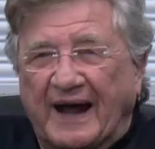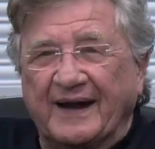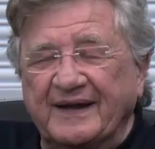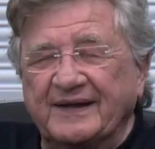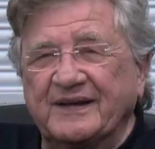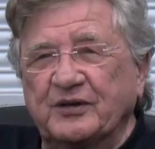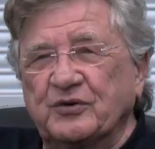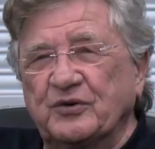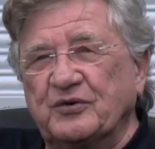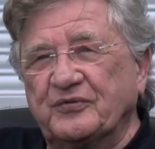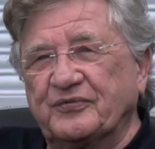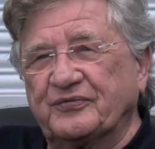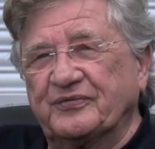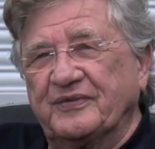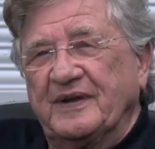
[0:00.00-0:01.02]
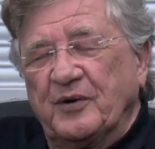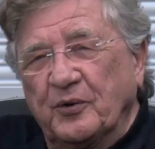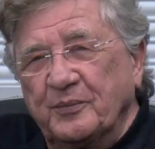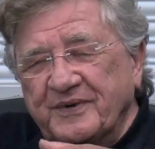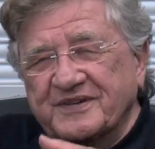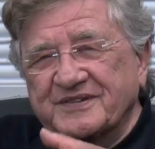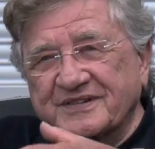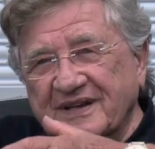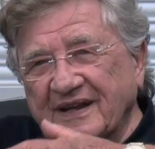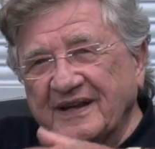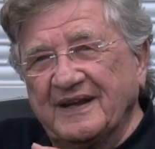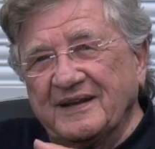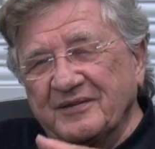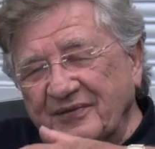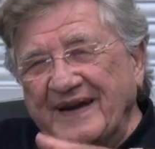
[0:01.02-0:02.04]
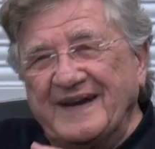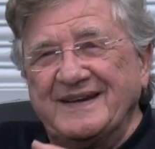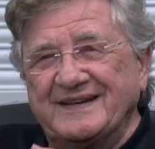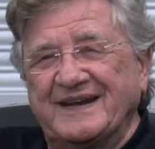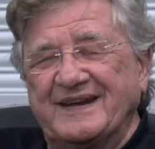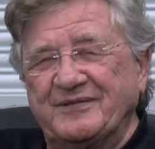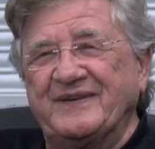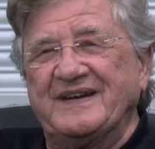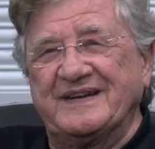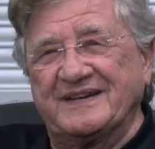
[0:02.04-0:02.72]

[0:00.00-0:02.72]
down or brake the cars right before the turns.